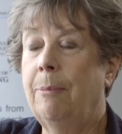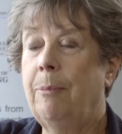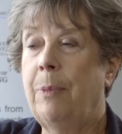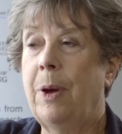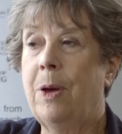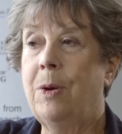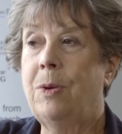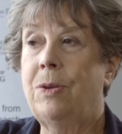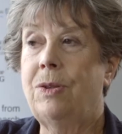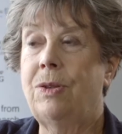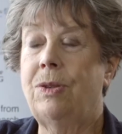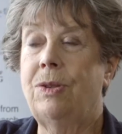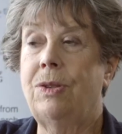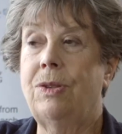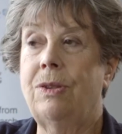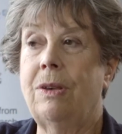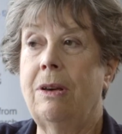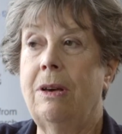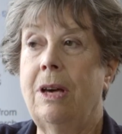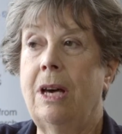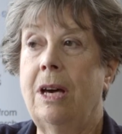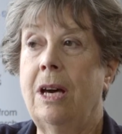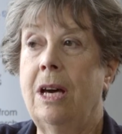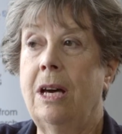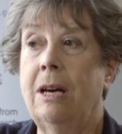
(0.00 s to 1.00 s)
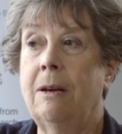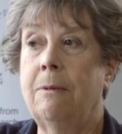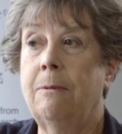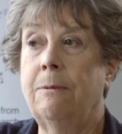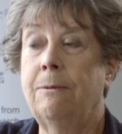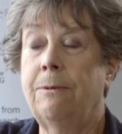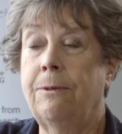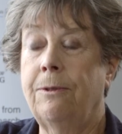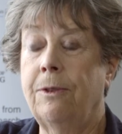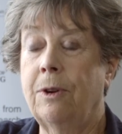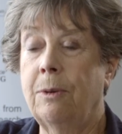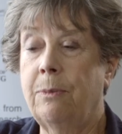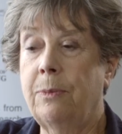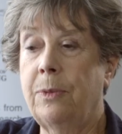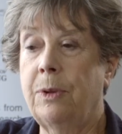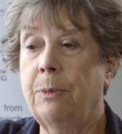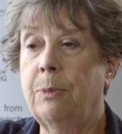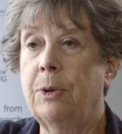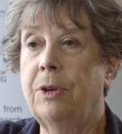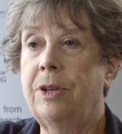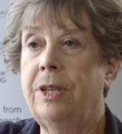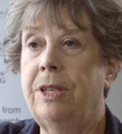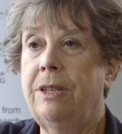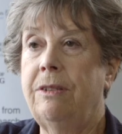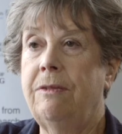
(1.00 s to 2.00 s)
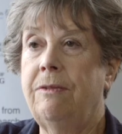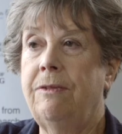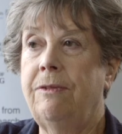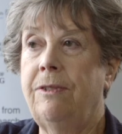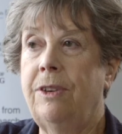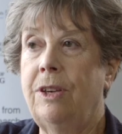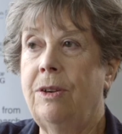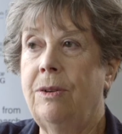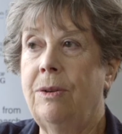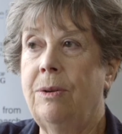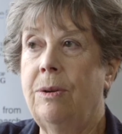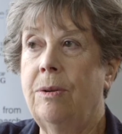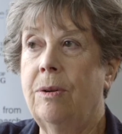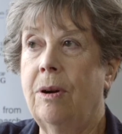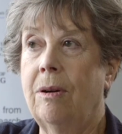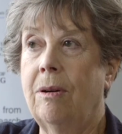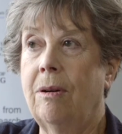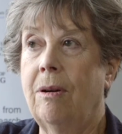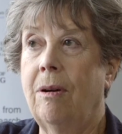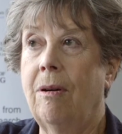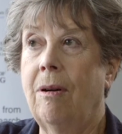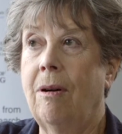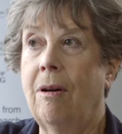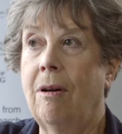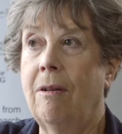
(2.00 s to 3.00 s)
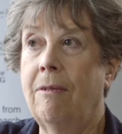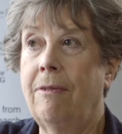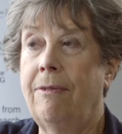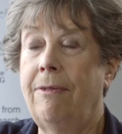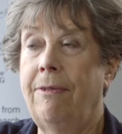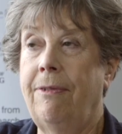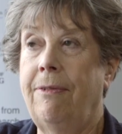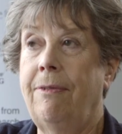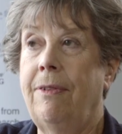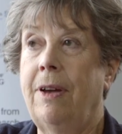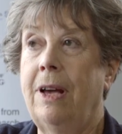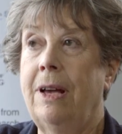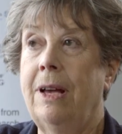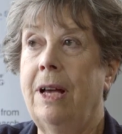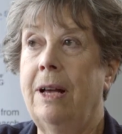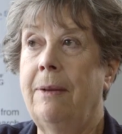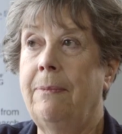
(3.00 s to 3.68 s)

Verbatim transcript: both from the point of view of